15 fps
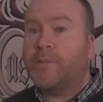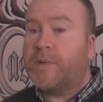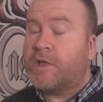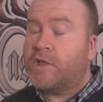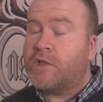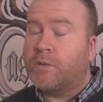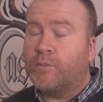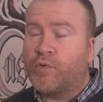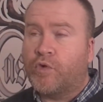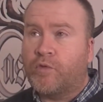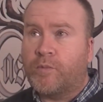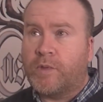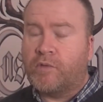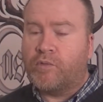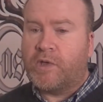the biggest
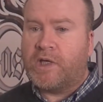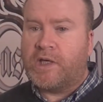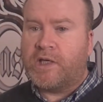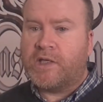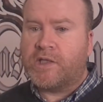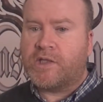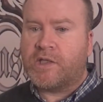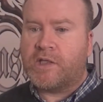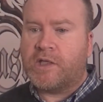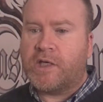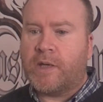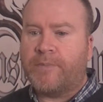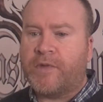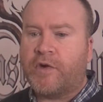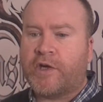improvement really is
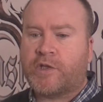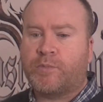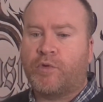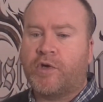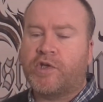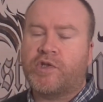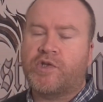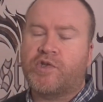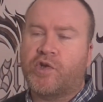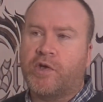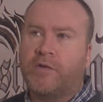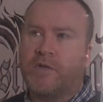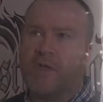their exploration side